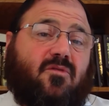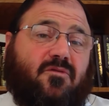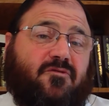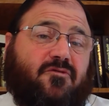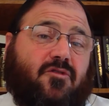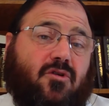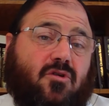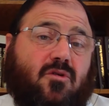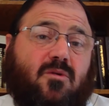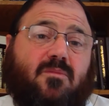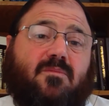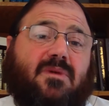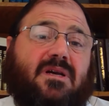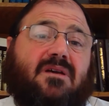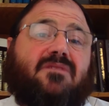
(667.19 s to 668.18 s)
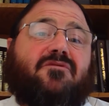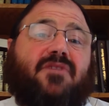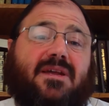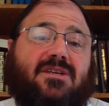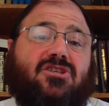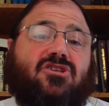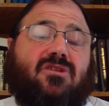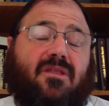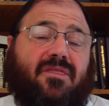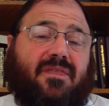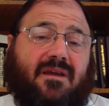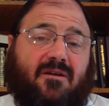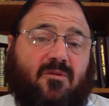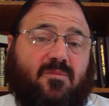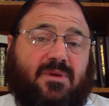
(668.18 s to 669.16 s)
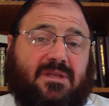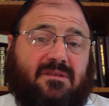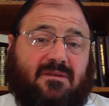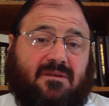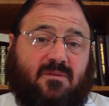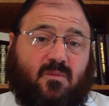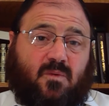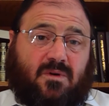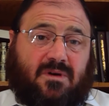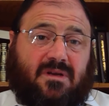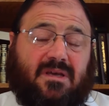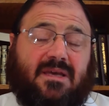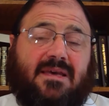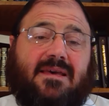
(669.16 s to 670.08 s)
for whom conventional therapy didn't work.